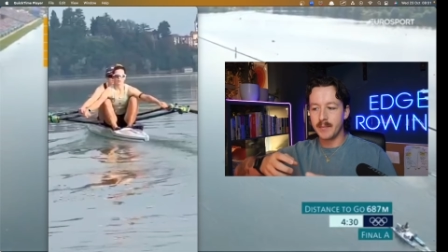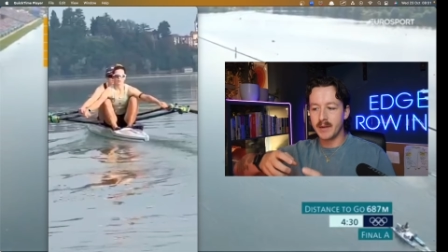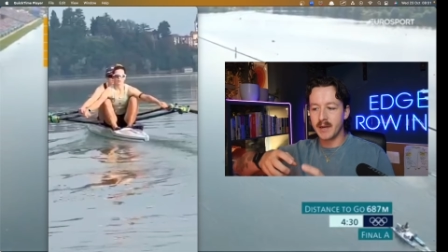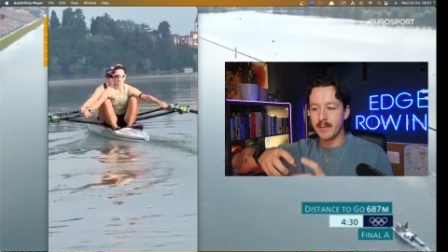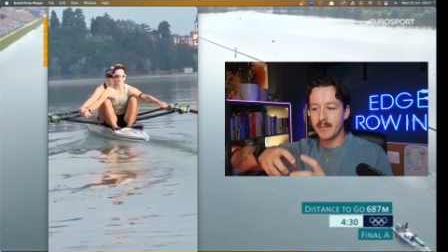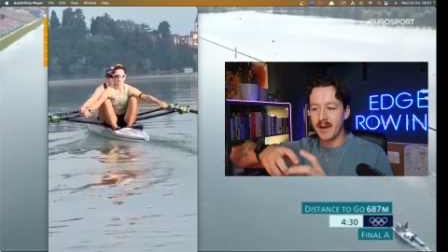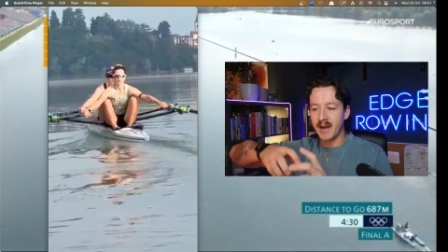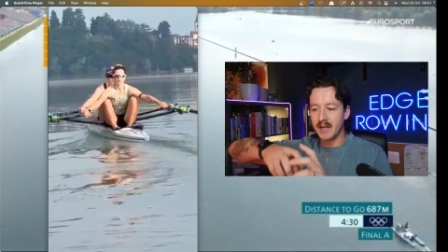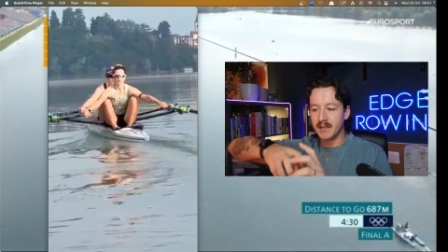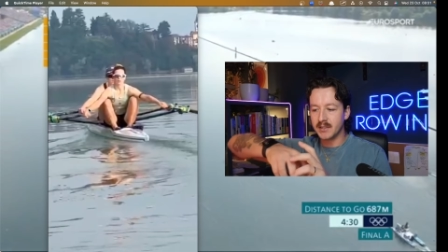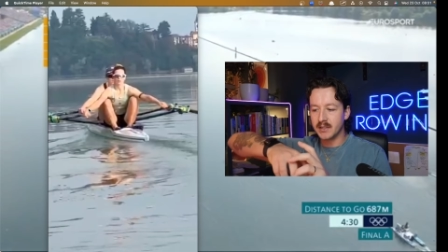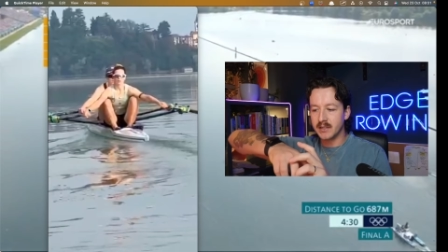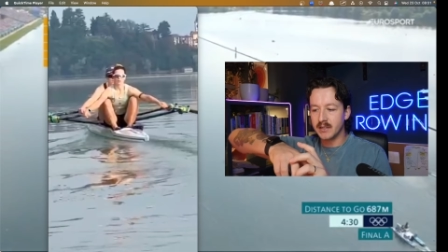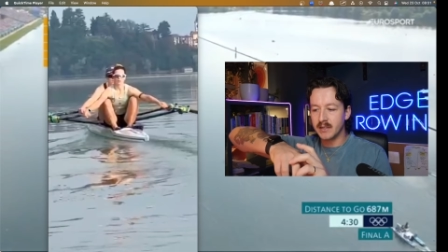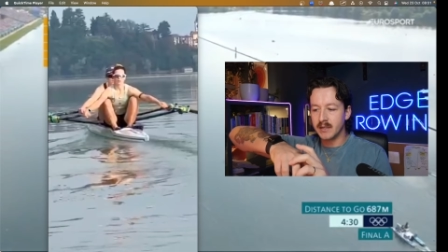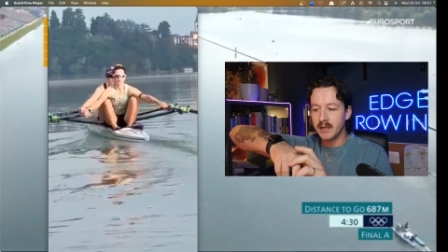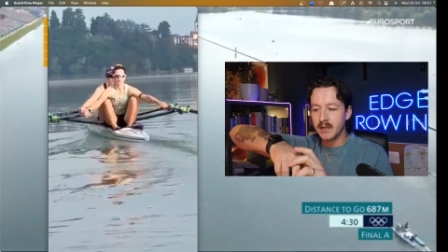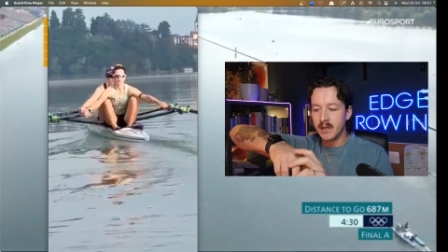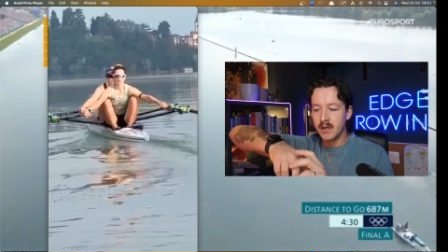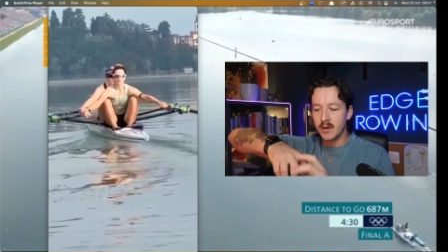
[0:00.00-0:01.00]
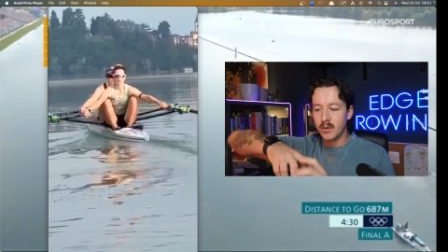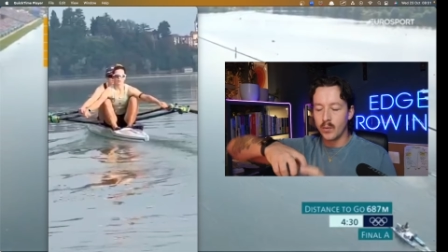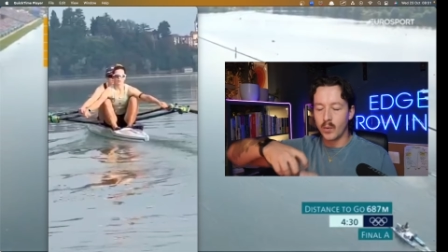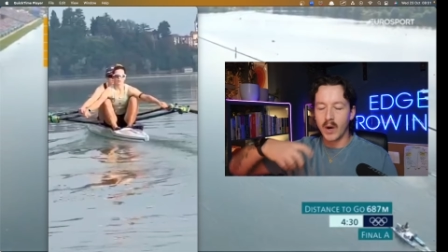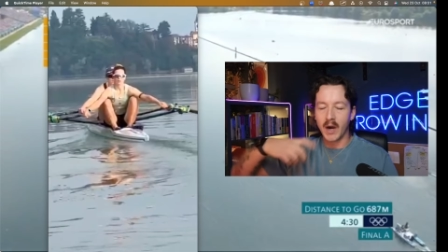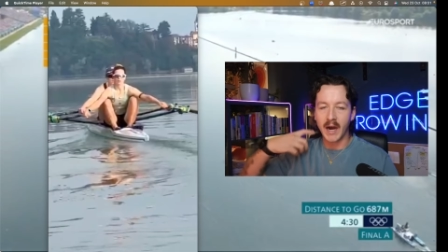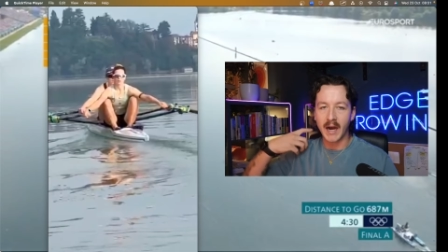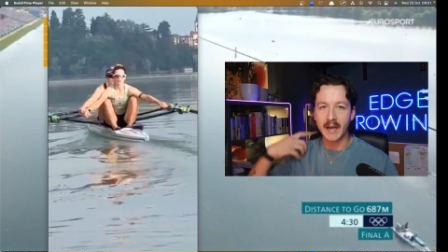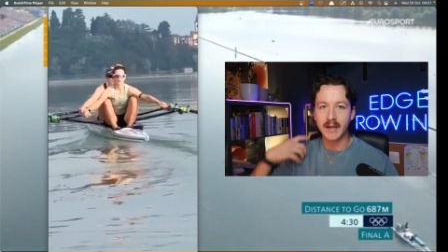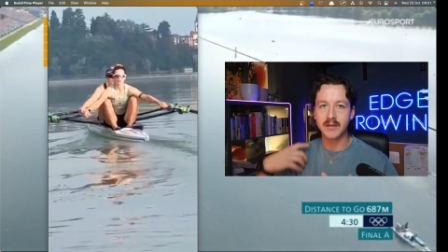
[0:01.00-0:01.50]
And imagine what
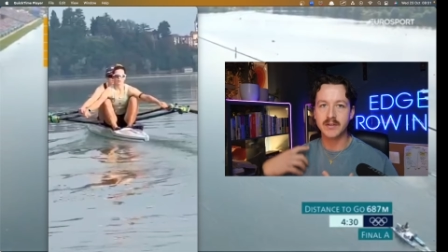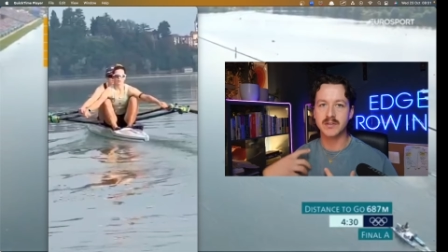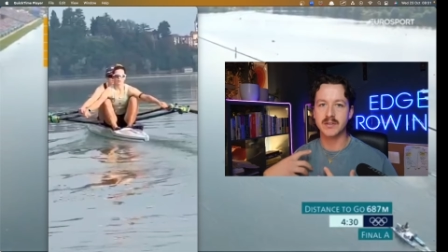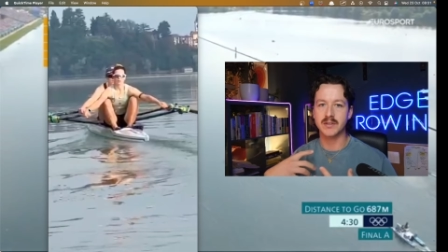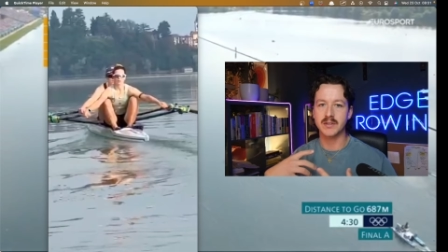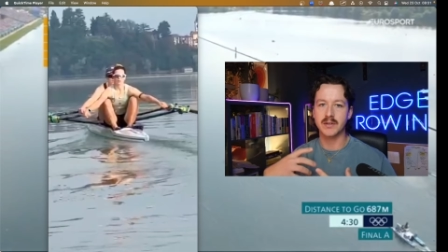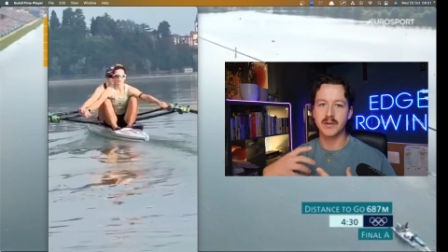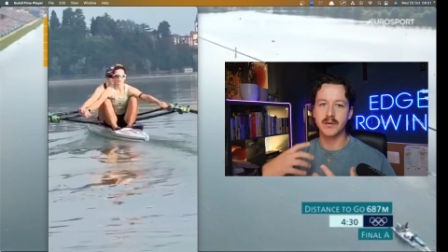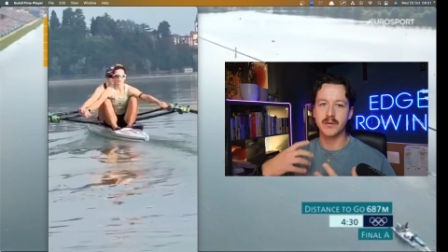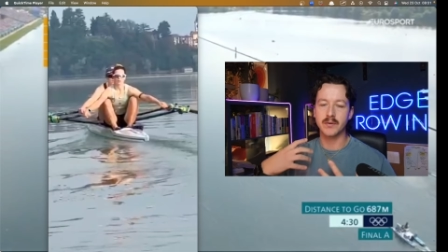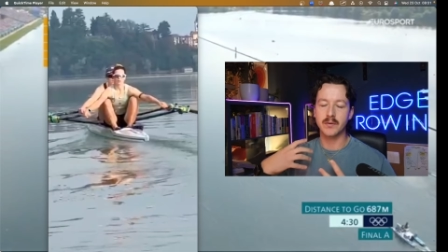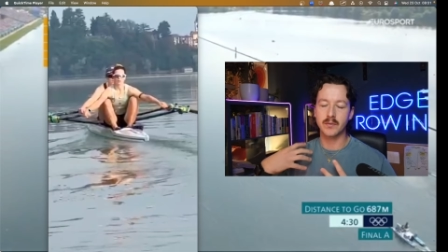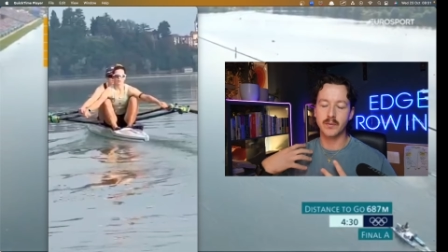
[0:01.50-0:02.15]
I used to do